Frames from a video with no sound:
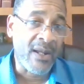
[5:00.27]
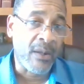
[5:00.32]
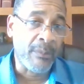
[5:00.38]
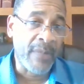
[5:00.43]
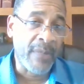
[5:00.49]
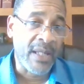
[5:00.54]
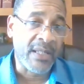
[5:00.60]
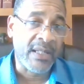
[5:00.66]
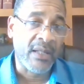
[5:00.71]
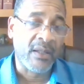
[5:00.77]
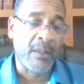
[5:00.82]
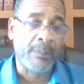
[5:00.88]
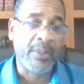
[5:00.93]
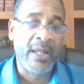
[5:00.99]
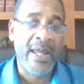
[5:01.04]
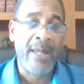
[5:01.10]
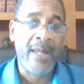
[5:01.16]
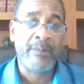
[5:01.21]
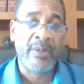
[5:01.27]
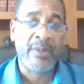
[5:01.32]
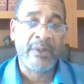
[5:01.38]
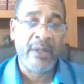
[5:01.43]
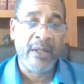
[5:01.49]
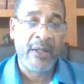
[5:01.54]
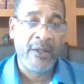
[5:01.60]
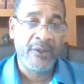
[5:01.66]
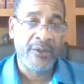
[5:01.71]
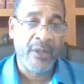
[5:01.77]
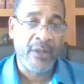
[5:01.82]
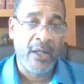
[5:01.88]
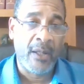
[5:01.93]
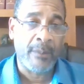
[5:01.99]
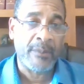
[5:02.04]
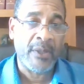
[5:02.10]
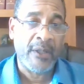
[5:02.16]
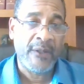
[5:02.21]
or may kill a plant, but they end
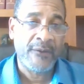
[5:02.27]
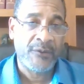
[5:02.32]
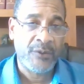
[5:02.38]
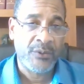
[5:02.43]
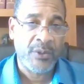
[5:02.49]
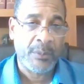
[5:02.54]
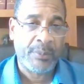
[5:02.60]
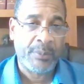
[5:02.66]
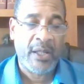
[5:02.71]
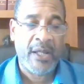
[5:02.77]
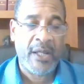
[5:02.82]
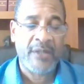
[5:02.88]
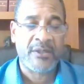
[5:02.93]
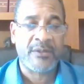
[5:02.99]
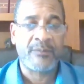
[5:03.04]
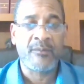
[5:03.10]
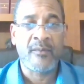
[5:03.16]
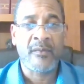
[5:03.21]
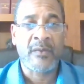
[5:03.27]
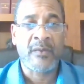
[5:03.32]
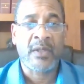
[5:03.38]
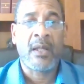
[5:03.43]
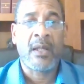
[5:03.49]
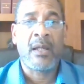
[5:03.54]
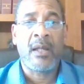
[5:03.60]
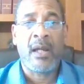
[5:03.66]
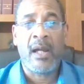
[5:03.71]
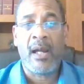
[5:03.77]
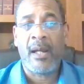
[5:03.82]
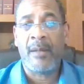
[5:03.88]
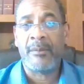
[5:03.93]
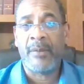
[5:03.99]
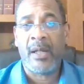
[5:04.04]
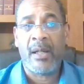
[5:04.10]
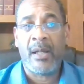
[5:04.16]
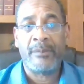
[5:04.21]
up into the plant's
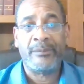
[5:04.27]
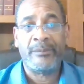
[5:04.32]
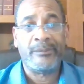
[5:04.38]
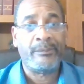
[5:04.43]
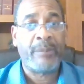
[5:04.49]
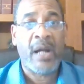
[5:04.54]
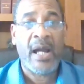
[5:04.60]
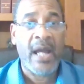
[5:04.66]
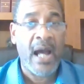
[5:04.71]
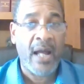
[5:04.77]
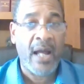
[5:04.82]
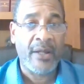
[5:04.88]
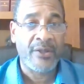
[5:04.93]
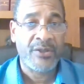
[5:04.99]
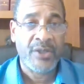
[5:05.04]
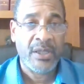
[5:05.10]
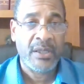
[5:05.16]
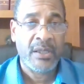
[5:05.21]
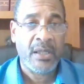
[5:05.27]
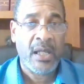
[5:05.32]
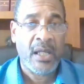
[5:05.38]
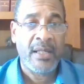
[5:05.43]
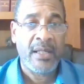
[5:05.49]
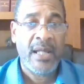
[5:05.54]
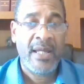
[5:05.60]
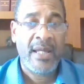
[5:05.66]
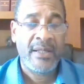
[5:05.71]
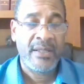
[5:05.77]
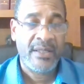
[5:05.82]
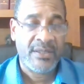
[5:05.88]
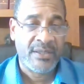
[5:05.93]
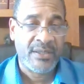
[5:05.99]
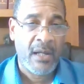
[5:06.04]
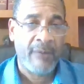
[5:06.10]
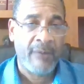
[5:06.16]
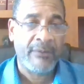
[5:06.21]
biology, and that in
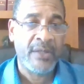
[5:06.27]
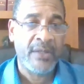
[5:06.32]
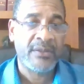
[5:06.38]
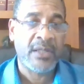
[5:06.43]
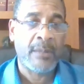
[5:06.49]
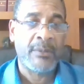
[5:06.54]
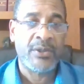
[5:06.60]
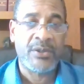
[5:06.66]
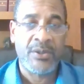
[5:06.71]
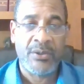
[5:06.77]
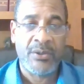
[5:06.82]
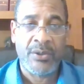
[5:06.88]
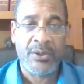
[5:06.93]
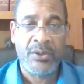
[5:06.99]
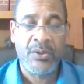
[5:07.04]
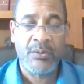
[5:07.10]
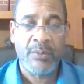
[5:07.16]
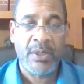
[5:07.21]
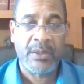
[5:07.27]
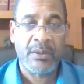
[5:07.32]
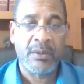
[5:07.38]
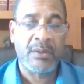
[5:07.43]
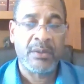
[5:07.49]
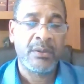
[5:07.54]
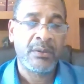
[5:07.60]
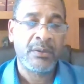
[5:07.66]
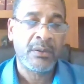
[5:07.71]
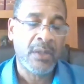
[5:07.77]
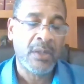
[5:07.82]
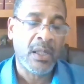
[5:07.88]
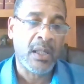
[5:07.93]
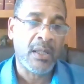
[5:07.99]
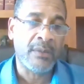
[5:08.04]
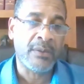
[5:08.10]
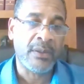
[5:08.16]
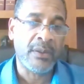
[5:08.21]
itself ends up into the human,
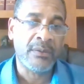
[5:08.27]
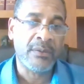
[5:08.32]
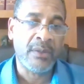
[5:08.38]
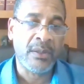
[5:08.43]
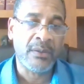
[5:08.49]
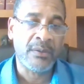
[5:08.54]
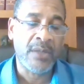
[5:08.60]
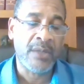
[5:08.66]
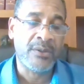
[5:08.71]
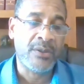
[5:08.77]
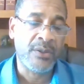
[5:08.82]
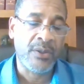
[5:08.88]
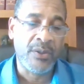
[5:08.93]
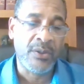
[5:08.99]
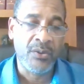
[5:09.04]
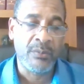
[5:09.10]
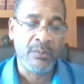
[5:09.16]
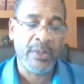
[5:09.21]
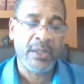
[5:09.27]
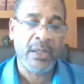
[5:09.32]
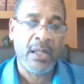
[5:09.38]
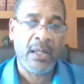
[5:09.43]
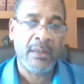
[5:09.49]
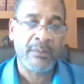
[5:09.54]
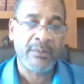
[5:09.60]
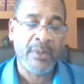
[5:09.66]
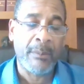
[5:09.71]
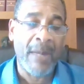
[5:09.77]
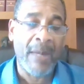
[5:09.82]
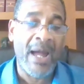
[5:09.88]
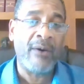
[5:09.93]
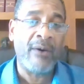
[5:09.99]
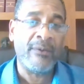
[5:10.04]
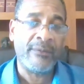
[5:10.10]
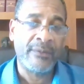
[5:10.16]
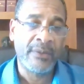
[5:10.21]
the
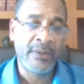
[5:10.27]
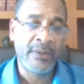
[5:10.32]
mouth.